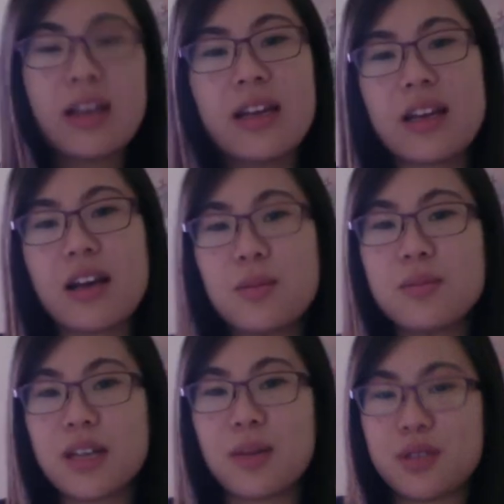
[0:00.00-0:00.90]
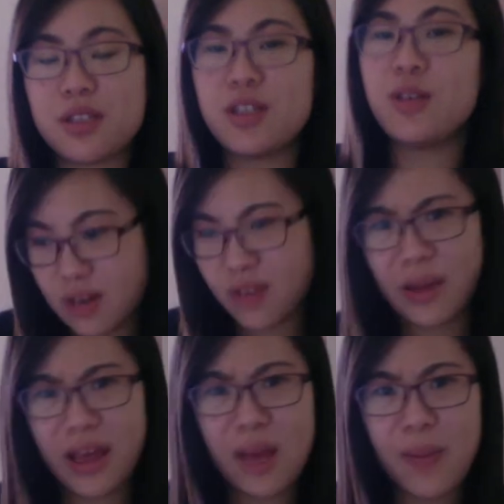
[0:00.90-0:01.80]
and it comes up to my
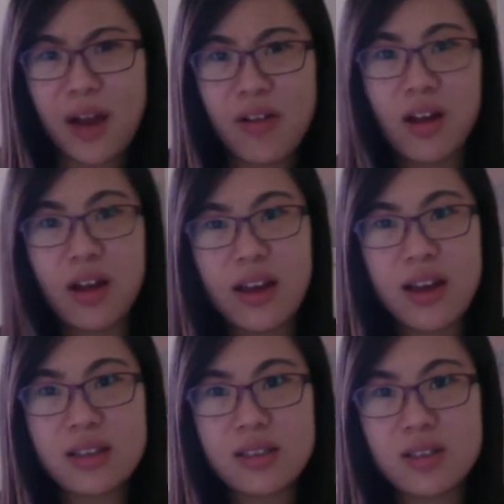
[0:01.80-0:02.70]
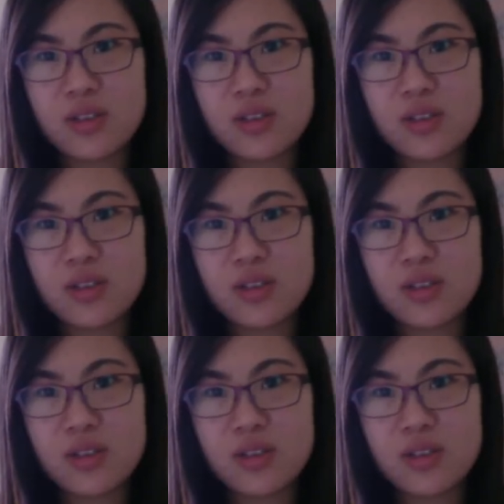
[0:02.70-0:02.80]
hip area, I guess.